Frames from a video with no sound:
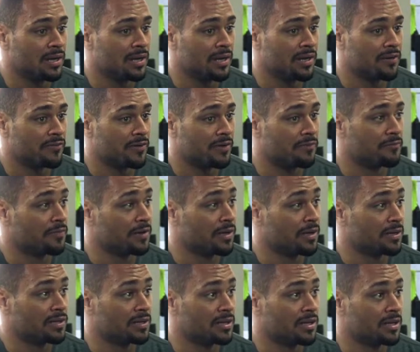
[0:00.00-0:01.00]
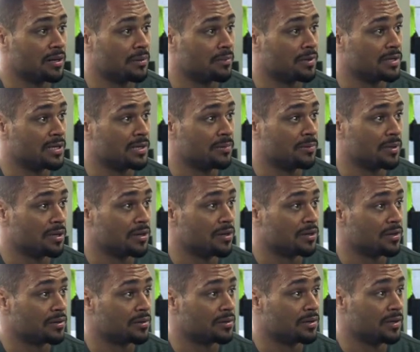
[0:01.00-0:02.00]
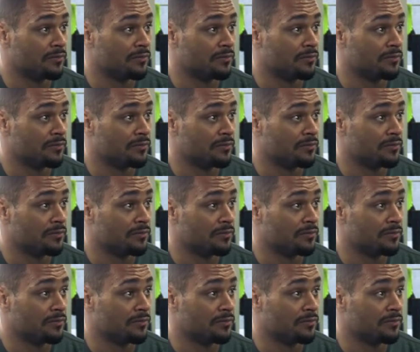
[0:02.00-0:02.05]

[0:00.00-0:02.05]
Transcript: if I'm feeling good, I'm gonna keep it going.